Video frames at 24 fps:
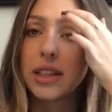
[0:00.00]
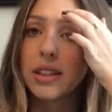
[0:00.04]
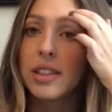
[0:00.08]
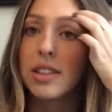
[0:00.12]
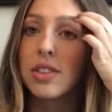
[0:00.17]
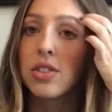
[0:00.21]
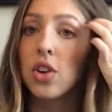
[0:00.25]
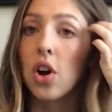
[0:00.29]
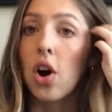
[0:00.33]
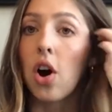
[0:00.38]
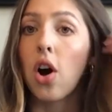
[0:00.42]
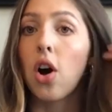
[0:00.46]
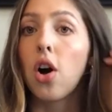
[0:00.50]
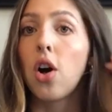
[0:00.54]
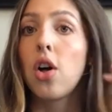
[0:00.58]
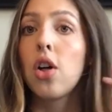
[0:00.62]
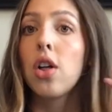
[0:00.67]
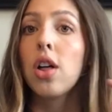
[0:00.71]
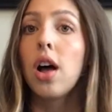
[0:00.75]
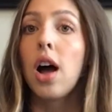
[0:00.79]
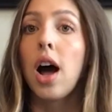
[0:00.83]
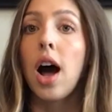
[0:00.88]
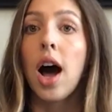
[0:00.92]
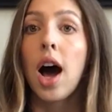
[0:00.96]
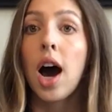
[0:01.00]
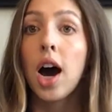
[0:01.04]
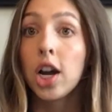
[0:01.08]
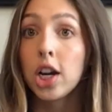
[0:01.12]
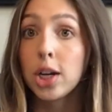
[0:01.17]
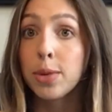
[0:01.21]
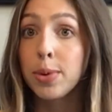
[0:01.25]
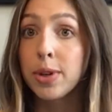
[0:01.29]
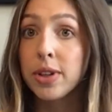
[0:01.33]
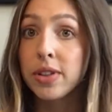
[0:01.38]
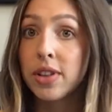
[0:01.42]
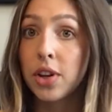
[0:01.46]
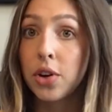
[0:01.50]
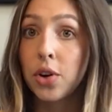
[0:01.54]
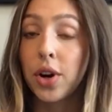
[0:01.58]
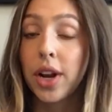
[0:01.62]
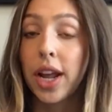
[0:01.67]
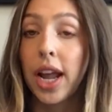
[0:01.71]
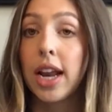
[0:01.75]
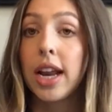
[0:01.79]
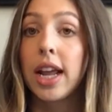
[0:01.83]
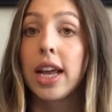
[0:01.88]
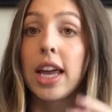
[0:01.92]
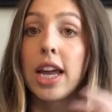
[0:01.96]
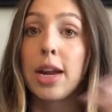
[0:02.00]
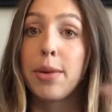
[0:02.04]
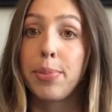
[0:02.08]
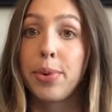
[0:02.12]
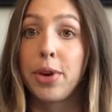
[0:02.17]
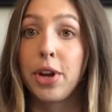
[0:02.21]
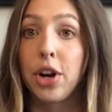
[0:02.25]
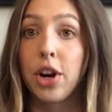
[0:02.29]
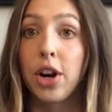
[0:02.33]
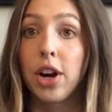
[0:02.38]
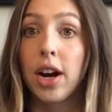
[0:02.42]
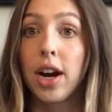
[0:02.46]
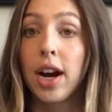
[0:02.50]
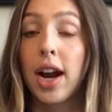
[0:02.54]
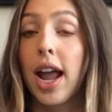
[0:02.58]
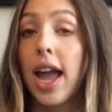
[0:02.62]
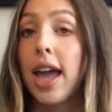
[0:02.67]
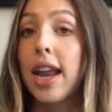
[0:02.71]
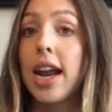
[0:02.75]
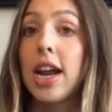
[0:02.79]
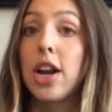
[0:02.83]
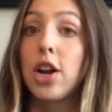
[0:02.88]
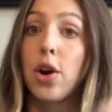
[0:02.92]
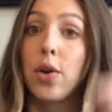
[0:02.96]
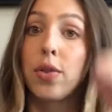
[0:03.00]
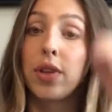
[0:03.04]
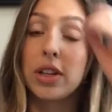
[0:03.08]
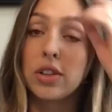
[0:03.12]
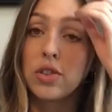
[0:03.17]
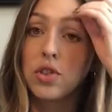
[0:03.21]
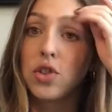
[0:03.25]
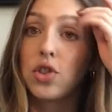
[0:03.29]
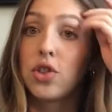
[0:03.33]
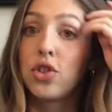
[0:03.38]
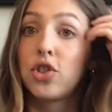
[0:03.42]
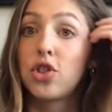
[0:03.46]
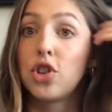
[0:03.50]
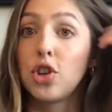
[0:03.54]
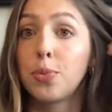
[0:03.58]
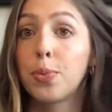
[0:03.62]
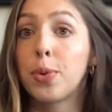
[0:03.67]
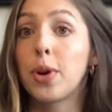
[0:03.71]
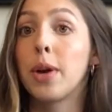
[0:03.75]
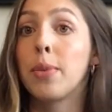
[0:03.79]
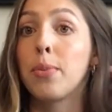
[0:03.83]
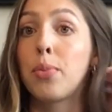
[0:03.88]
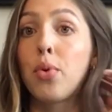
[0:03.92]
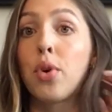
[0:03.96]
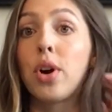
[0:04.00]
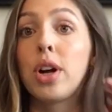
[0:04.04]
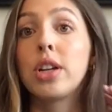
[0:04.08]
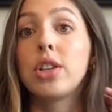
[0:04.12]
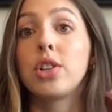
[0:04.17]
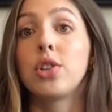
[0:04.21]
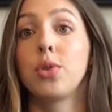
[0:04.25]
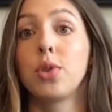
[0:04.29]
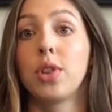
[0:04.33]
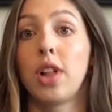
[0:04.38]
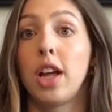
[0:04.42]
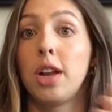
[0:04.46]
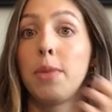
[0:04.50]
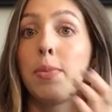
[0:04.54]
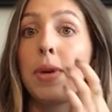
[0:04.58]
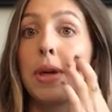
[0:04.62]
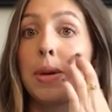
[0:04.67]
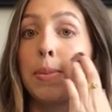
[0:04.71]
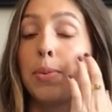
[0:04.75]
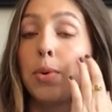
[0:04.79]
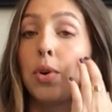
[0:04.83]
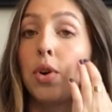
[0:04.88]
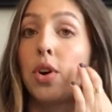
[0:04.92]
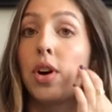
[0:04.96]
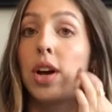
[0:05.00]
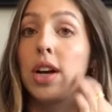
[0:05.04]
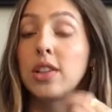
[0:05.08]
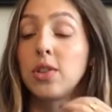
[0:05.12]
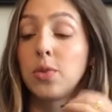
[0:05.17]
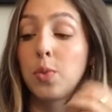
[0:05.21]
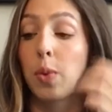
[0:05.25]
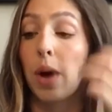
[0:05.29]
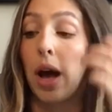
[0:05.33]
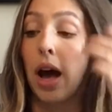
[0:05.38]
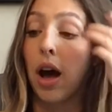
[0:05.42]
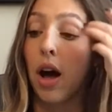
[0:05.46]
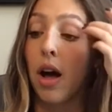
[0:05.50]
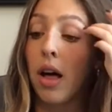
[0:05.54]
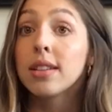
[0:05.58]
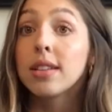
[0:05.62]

It's all 100% organic and pure, and I know that's super important to a lot of people as well.